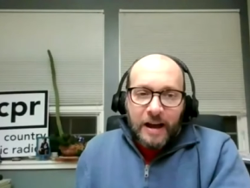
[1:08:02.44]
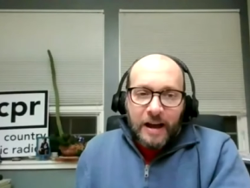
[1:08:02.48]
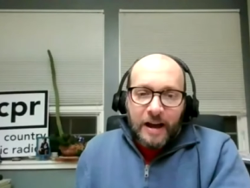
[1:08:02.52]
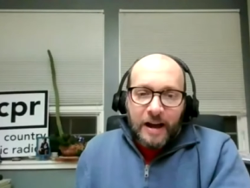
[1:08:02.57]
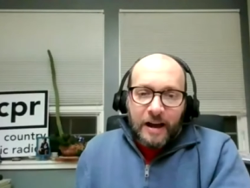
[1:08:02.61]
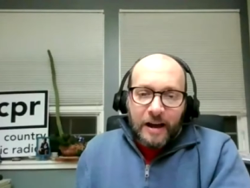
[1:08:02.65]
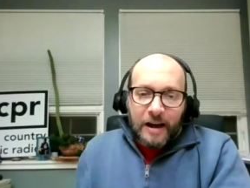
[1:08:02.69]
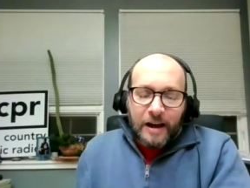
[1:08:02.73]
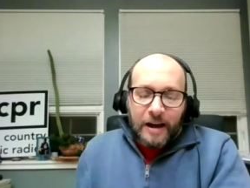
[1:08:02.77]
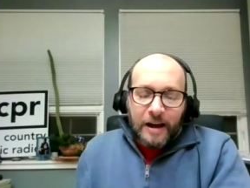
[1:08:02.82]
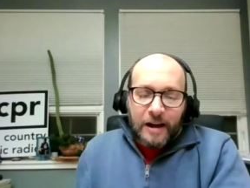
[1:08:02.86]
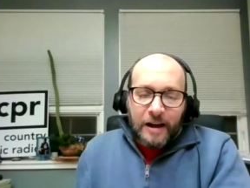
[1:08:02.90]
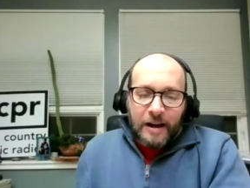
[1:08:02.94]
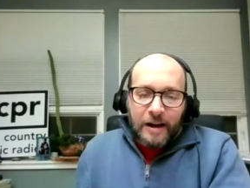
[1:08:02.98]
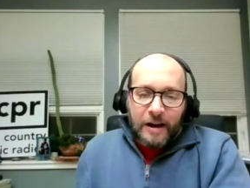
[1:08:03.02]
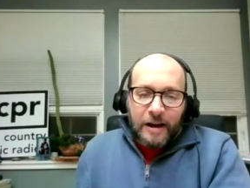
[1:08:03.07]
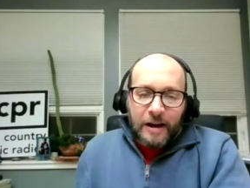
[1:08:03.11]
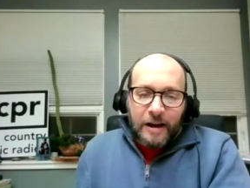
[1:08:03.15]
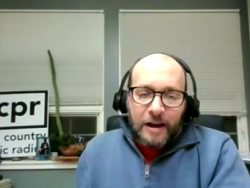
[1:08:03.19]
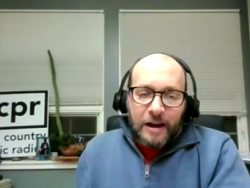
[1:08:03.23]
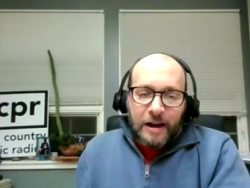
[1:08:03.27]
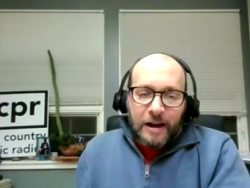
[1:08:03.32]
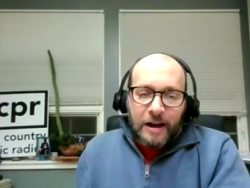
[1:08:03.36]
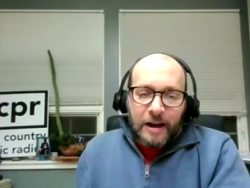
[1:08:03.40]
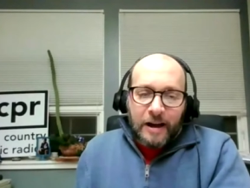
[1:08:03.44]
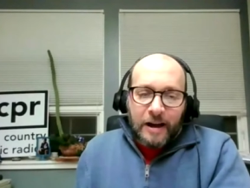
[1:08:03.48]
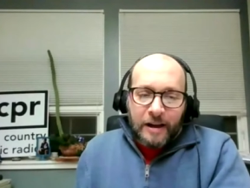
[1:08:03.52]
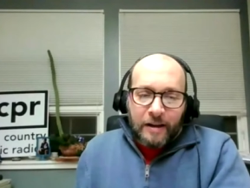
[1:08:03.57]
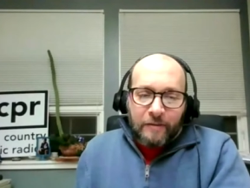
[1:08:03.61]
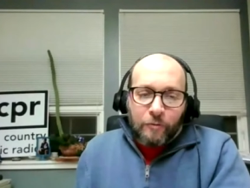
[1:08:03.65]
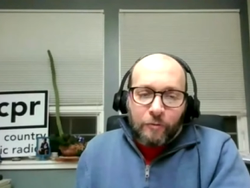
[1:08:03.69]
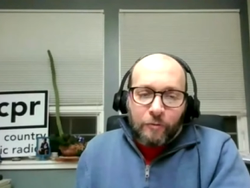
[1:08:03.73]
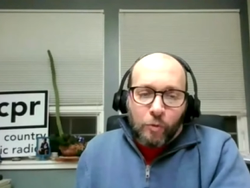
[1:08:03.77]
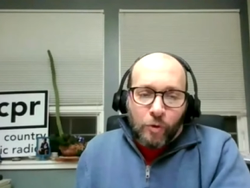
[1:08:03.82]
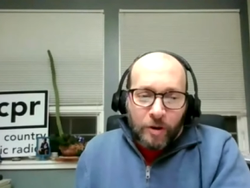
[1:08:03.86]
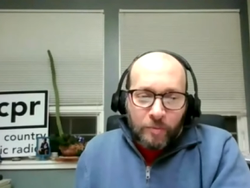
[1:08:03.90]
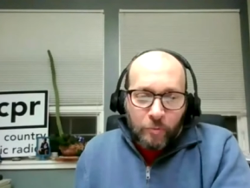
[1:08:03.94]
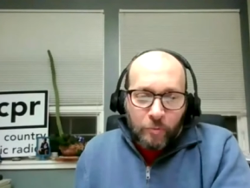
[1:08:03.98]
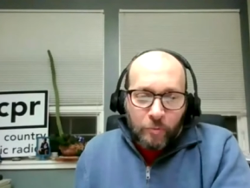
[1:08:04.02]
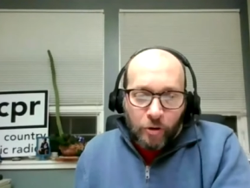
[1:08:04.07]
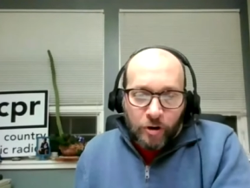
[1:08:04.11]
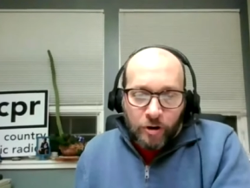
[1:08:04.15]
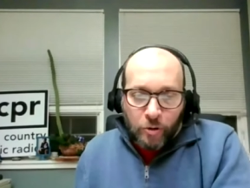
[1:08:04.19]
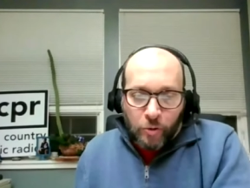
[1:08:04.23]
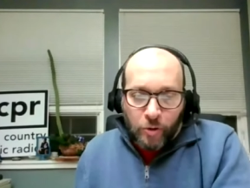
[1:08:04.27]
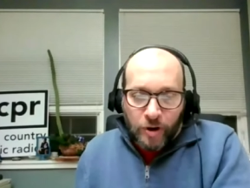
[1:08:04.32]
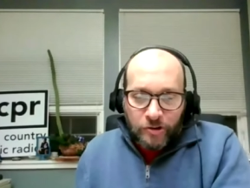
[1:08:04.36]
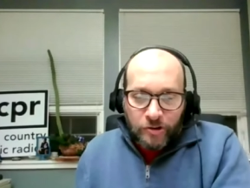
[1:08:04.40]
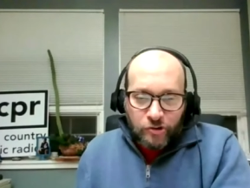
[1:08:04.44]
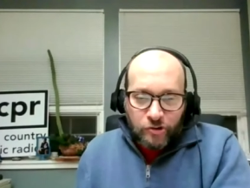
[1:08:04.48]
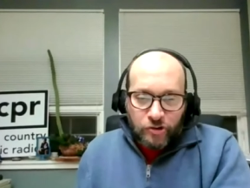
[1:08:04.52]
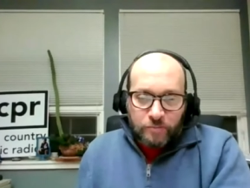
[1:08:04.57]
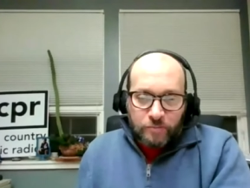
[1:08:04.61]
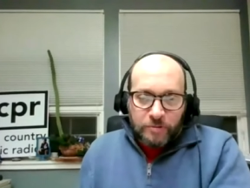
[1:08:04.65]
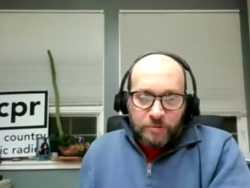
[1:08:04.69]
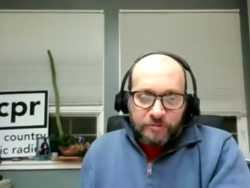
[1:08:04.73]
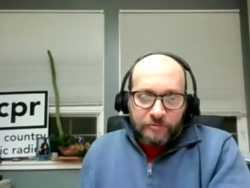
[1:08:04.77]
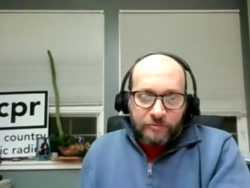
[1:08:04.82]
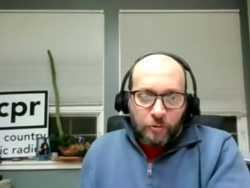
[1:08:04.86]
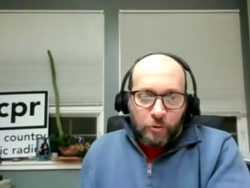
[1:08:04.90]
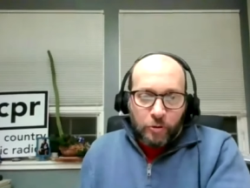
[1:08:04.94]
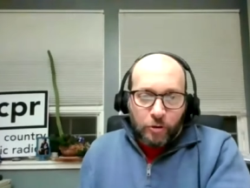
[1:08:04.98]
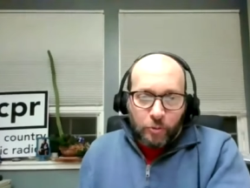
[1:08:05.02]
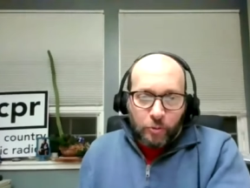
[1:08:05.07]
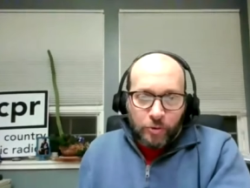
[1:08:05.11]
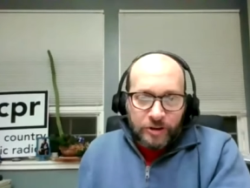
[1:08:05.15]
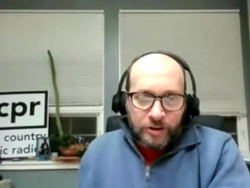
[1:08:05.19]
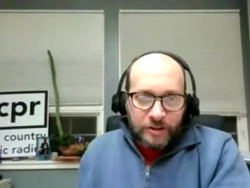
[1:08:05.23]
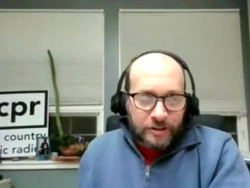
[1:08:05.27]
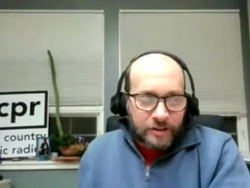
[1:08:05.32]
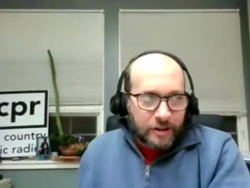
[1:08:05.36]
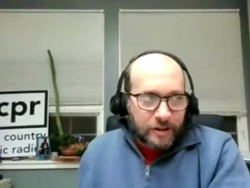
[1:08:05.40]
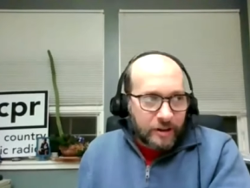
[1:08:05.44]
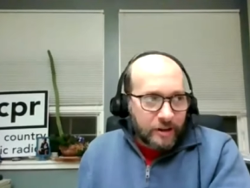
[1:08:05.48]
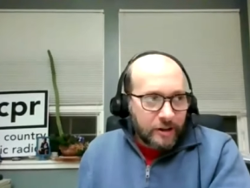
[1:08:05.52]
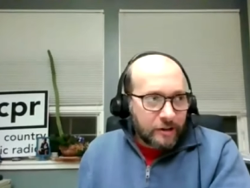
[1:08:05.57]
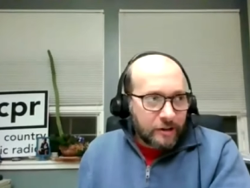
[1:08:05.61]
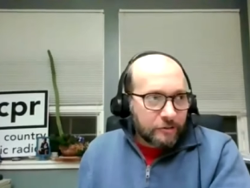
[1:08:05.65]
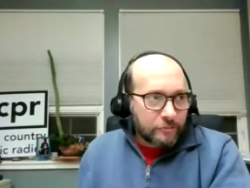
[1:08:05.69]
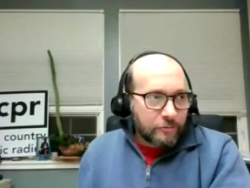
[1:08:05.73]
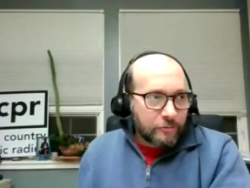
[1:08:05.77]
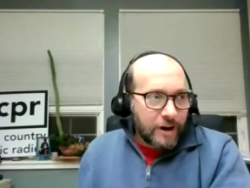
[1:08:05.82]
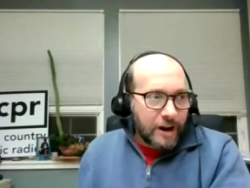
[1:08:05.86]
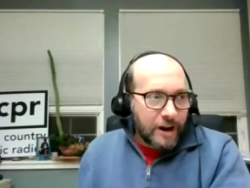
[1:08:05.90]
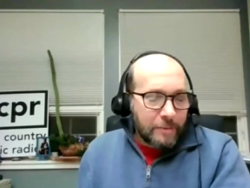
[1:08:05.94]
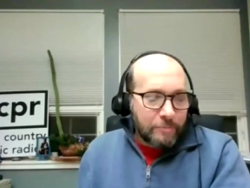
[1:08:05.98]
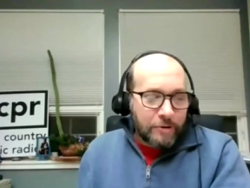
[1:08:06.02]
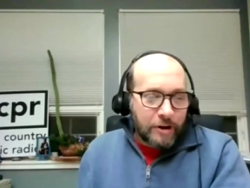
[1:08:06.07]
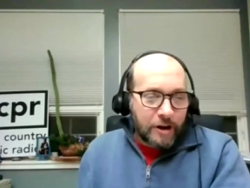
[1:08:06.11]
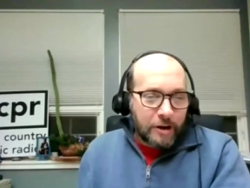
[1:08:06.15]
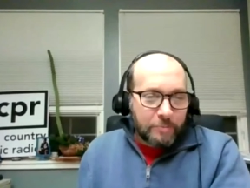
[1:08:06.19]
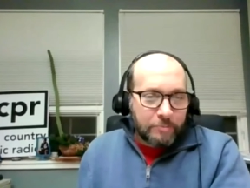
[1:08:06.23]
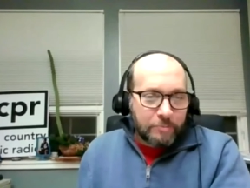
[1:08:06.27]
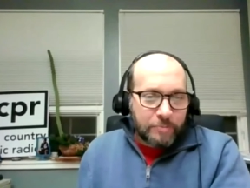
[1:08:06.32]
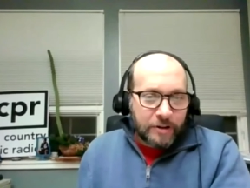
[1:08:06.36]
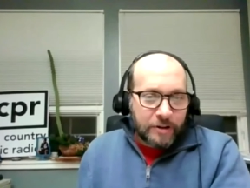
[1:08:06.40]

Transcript: Uh, I have one more question before we uh, wrap up.